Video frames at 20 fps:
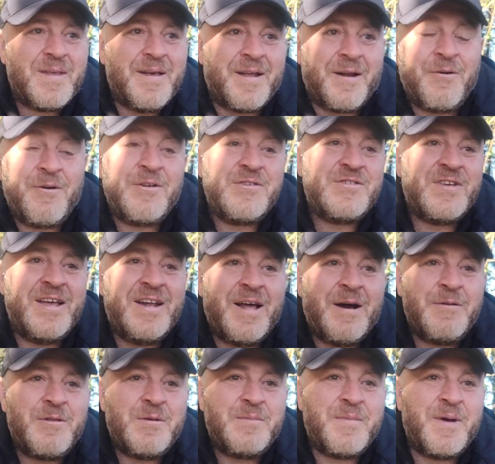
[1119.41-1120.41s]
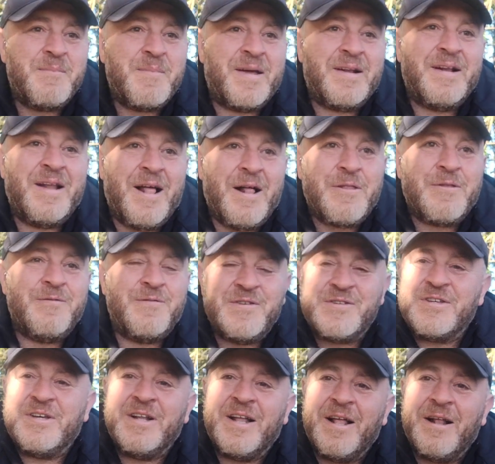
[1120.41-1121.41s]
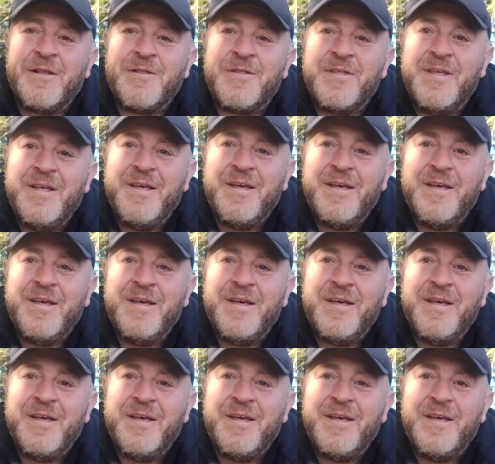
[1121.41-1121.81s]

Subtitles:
And I've got to say now that my mental health and physical health